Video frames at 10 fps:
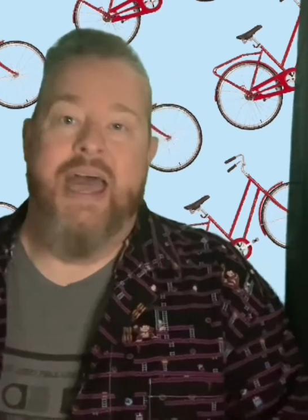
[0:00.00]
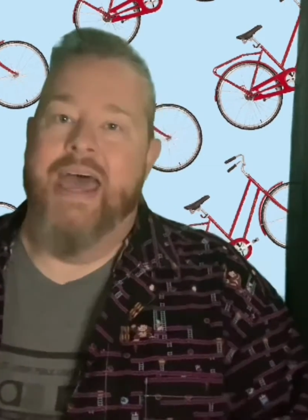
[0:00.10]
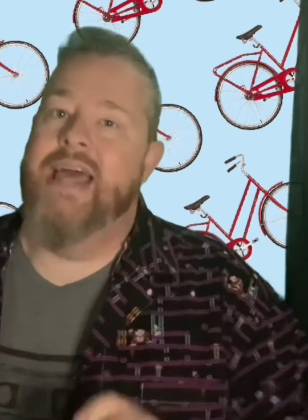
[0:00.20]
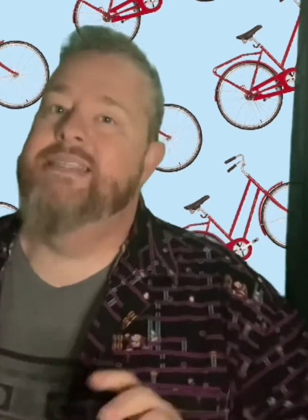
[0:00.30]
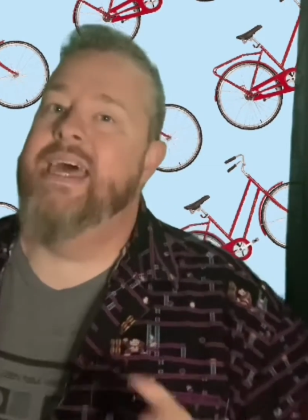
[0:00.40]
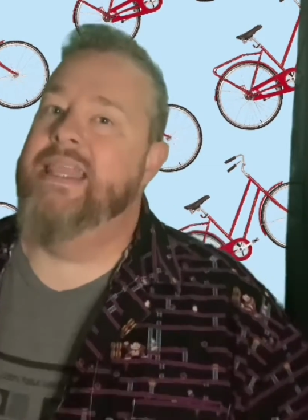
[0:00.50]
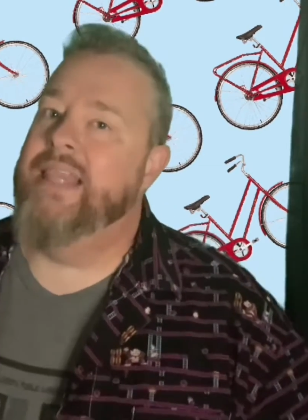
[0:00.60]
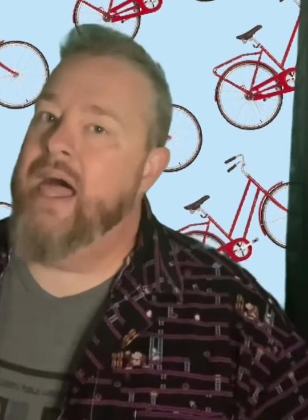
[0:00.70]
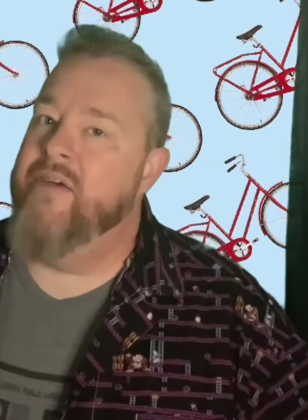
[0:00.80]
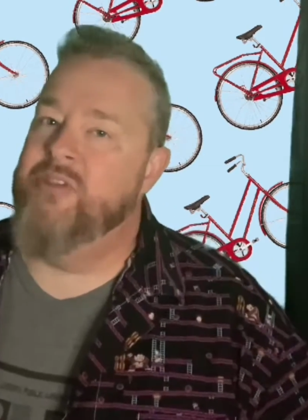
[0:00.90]
And I say
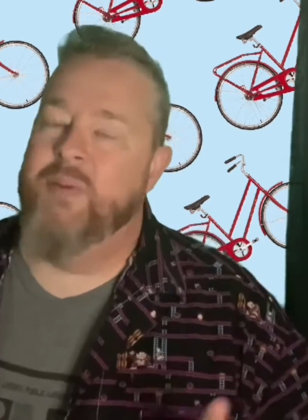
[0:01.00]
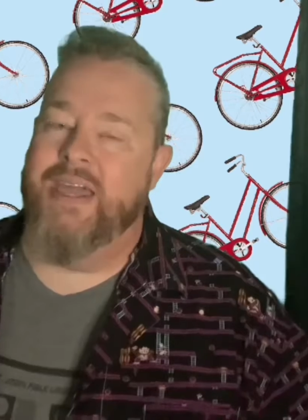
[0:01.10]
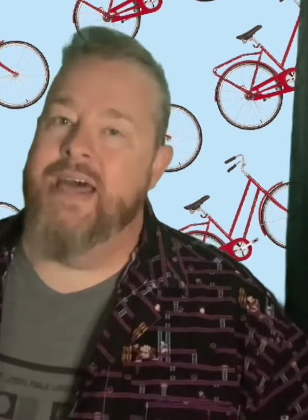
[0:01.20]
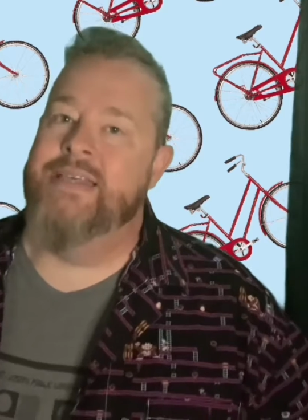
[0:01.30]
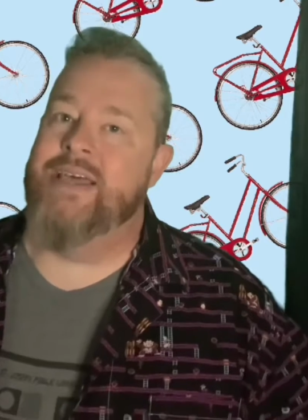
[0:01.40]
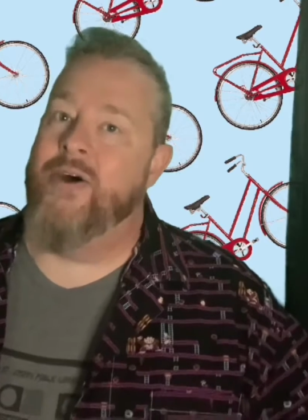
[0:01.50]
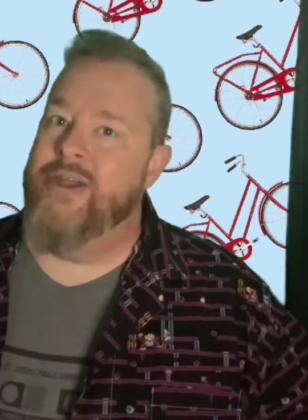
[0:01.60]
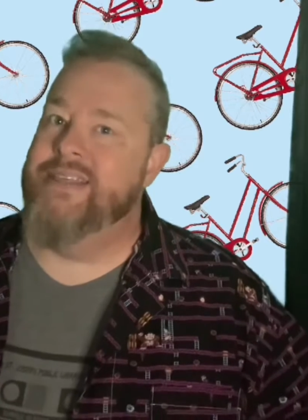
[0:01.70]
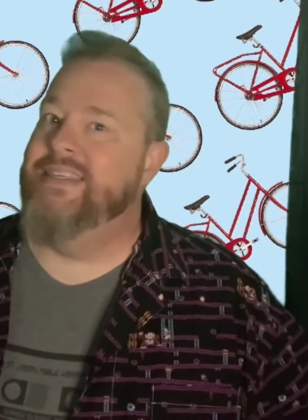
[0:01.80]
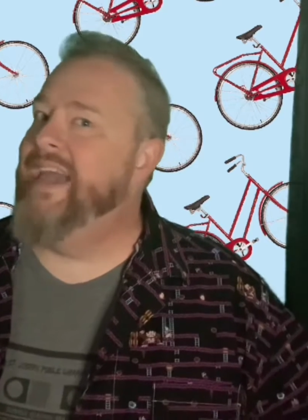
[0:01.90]
loved because
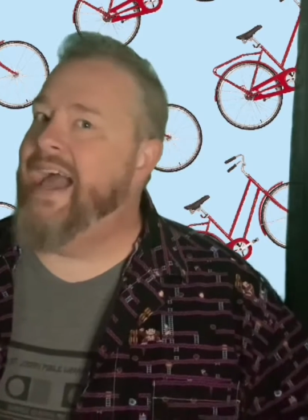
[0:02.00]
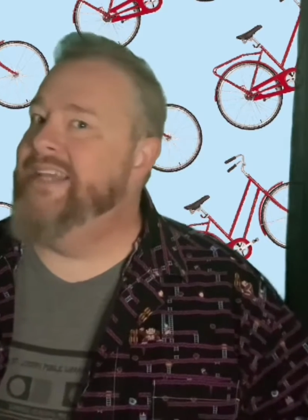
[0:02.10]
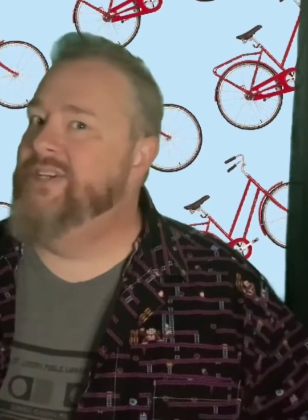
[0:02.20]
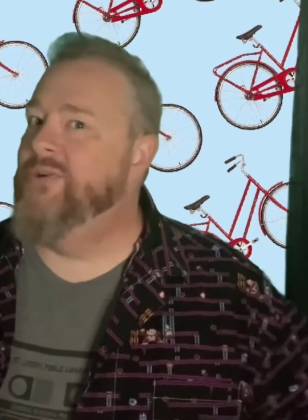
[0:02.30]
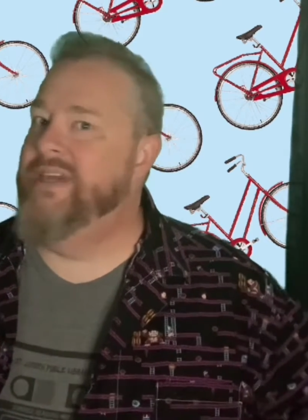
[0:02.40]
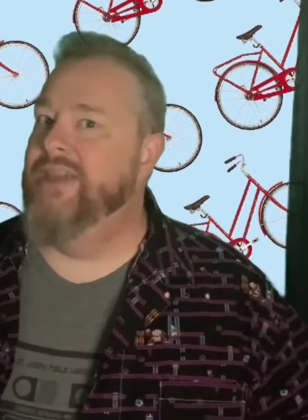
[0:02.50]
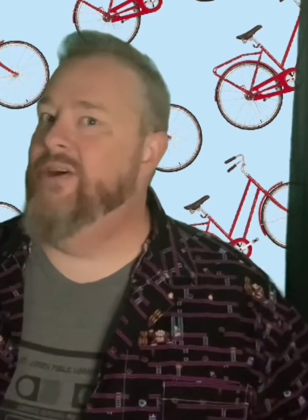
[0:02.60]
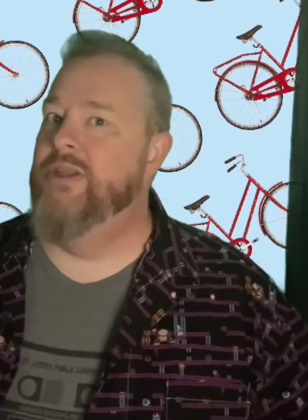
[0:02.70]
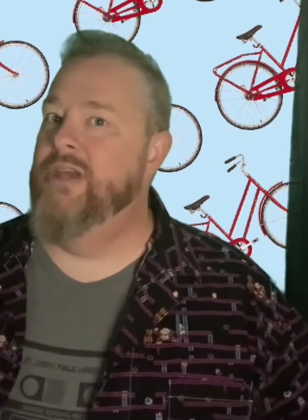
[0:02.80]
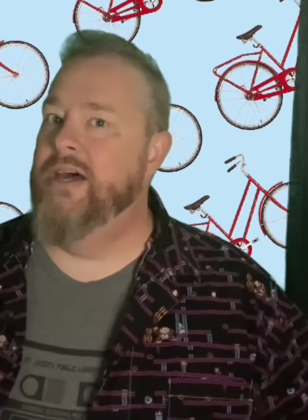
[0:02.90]
honestly, I don't get
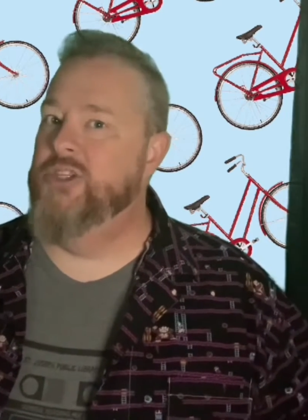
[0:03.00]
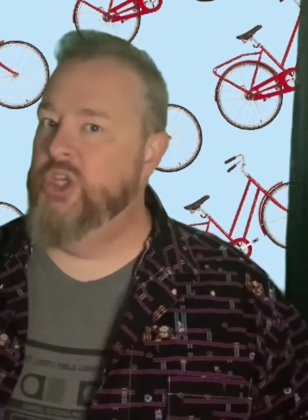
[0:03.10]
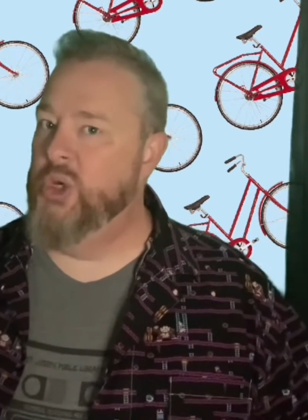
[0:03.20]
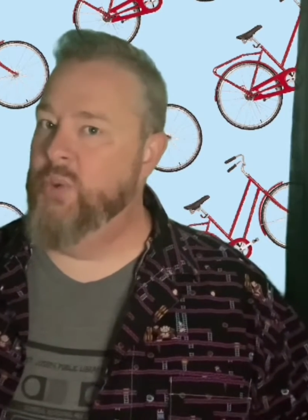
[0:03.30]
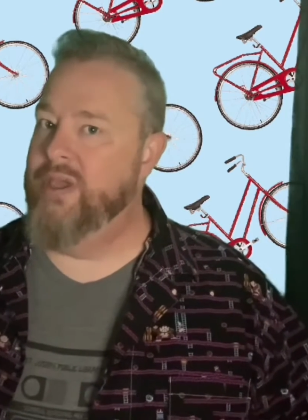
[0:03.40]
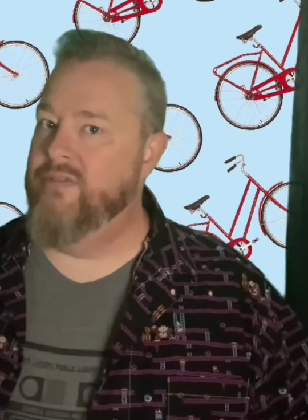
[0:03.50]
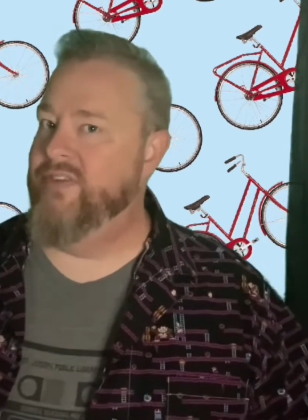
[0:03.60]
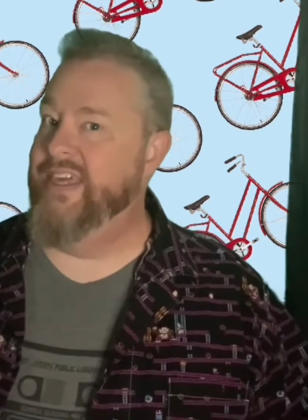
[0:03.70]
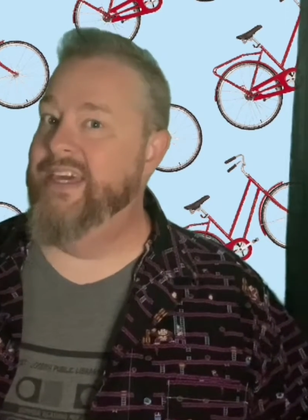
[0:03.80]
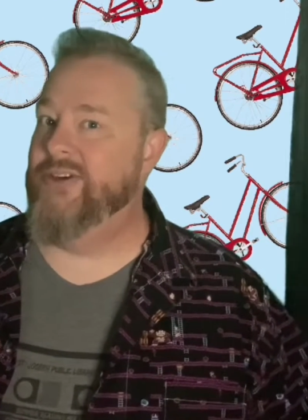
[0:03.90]
on two-wheeled
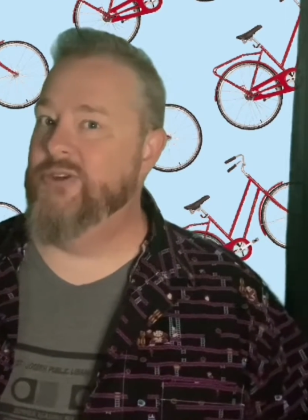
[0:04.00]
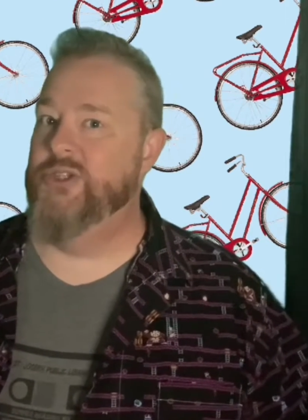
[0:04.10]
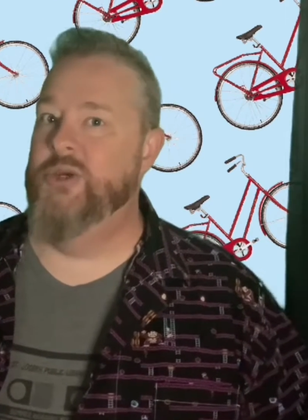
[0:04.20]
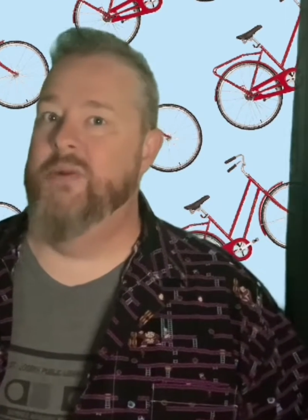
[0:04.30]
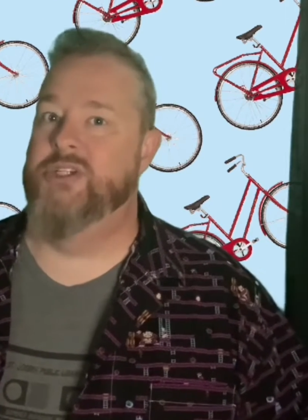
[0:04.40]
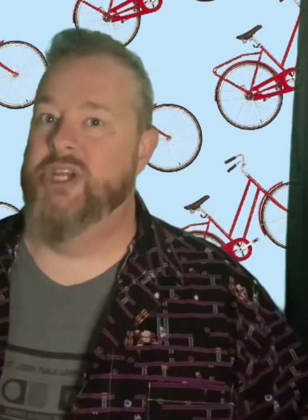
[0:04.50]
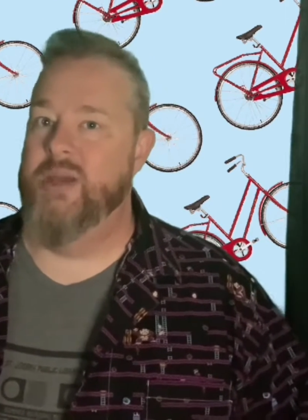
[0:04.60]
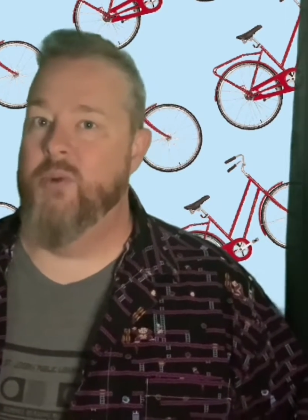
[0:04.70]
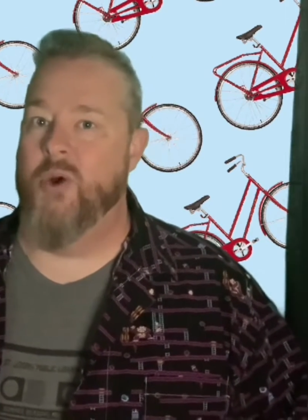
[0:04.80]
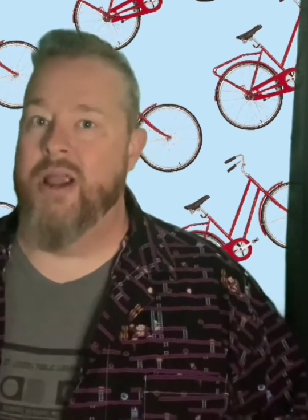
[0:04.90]
vehicles too much
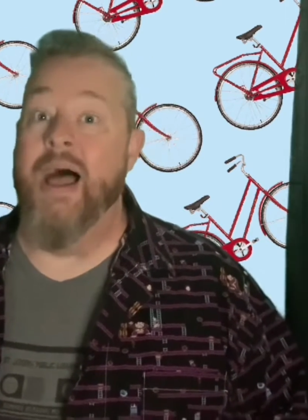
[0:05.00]
anymore